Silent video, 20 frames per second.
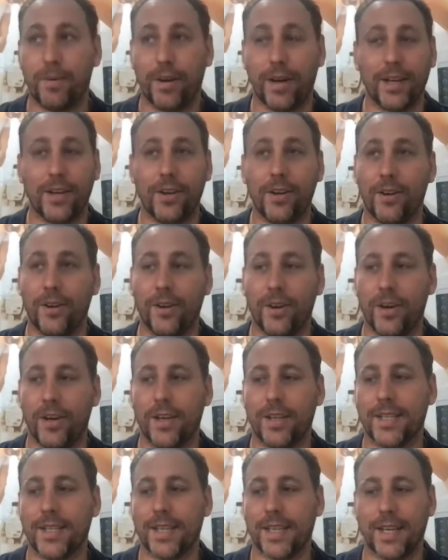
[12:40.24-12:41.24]
bring your
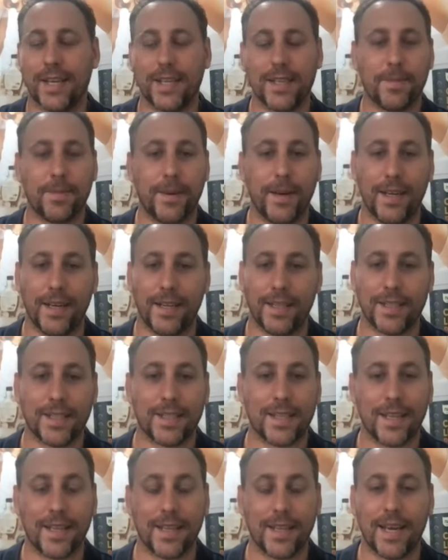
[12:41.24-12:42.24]
nursing experience
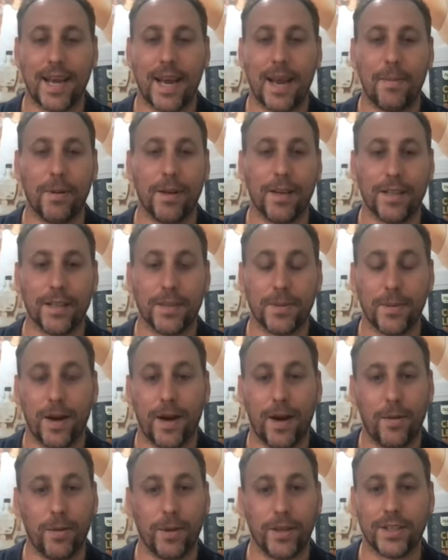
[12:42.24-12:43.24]
to the table as
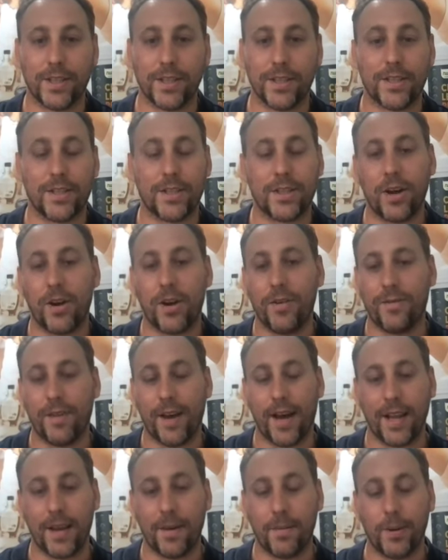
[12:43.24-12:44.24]
well, which is so
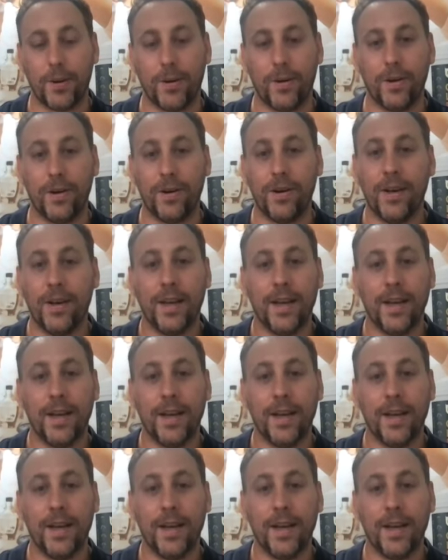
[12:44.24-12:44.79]
valuable.